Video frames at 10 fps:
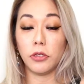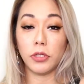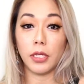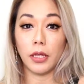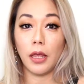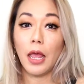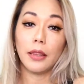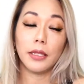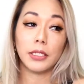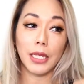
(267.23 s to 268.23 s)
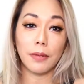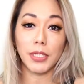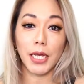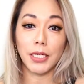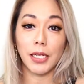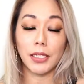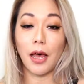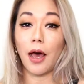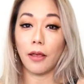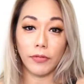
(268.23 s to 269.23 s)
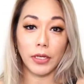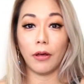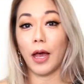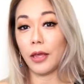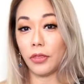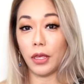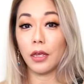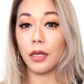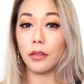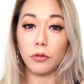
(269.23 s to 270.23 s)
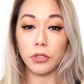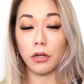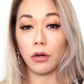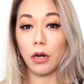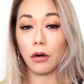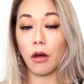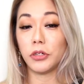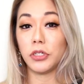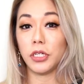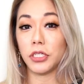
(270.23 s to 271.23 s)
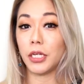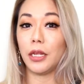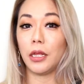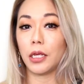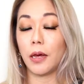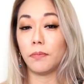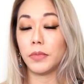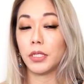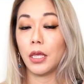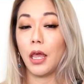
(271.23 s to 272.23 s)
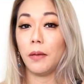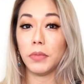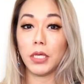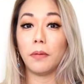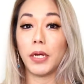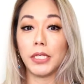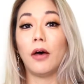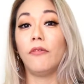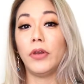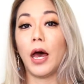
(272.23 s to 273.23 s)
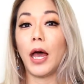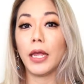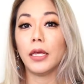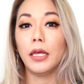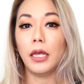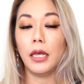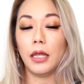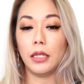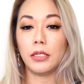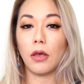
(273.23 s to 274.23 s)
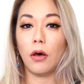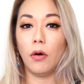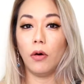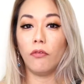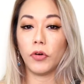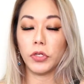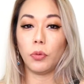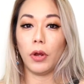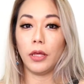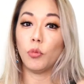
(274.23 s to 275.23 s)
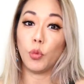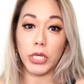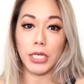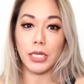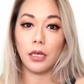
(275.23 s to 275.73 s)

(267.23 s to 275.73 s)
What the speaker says: using the same sentence, I feel, I think. Those are contradiction, and it comes me and myself and I. So versus with we.